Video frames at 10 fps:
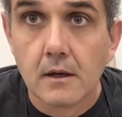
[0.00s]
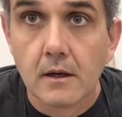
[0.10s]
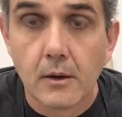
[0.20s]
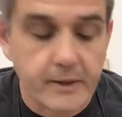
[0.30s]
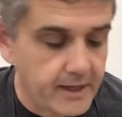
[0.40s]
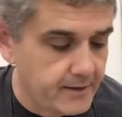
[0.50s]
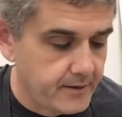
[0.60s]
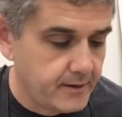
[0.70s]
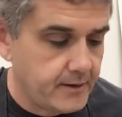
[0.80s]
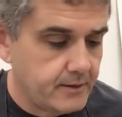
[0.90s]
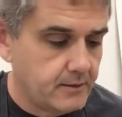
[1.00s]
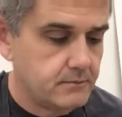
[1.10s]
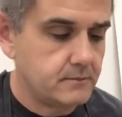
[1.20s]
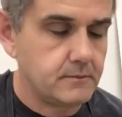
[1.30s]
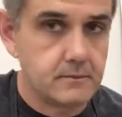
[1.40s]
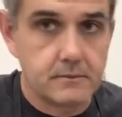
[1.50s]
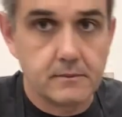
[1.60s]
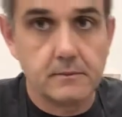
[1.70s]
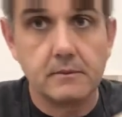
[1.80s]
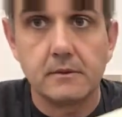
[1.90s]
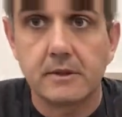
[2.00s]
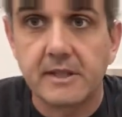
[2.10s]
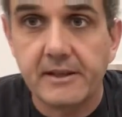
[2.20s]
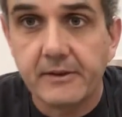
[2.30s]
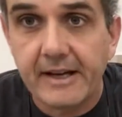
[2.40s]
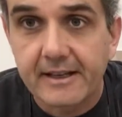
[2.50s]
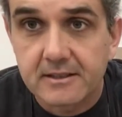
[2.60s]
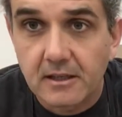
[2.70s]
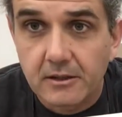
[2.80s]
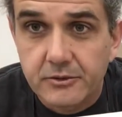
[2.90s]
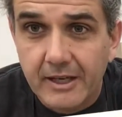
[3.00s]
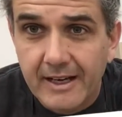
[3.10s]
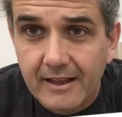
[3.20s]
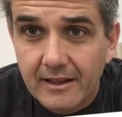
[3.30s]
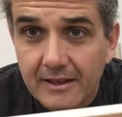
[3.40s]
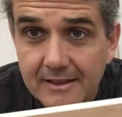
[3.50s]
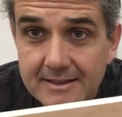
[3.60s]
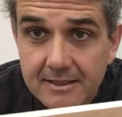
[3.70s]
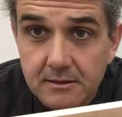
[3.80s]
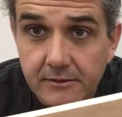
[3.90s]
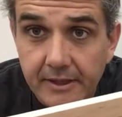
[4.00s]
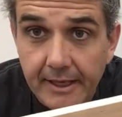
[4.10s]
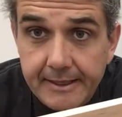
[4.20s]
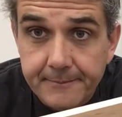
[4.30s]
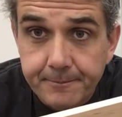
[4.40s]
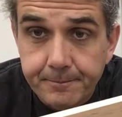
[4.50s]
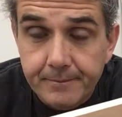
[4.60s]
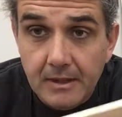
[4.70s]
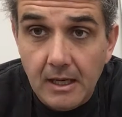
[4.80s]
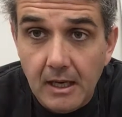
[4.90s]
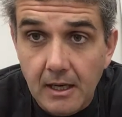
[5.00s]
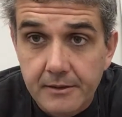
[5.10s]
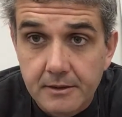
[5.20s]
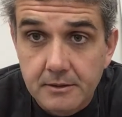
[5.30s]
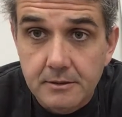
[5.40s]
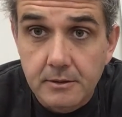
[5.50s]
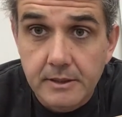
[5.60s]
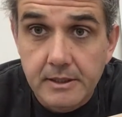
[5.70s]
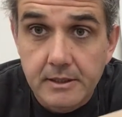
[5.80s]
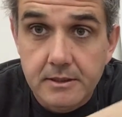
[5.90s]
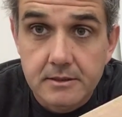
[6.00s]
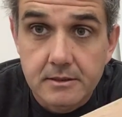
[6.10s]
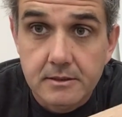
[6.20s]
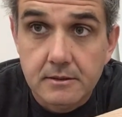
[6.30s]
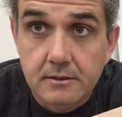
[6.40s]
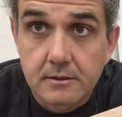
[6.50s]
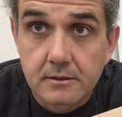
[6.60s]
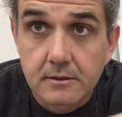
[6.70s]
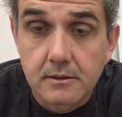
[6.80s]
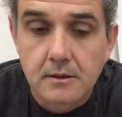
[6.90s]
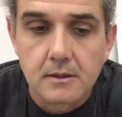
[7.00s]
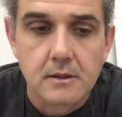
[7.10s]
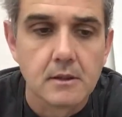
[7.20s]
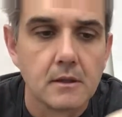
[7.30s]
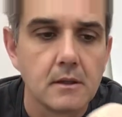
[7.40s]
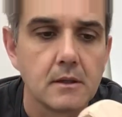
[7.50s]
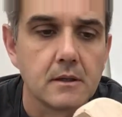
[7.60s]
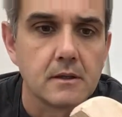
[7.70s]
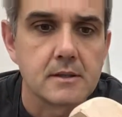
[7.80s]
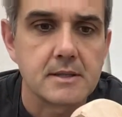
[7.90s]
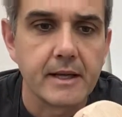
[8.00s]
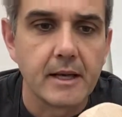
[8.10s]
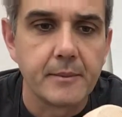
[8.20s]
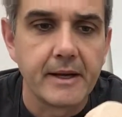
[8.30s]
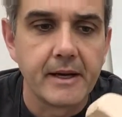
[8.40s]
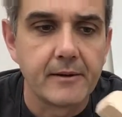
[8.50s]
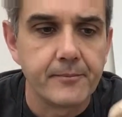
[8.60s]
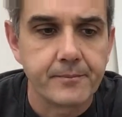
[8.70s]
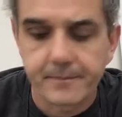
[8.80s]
Okay, the key rack is all dried. I'll let it sit overnight. The glue is set up now.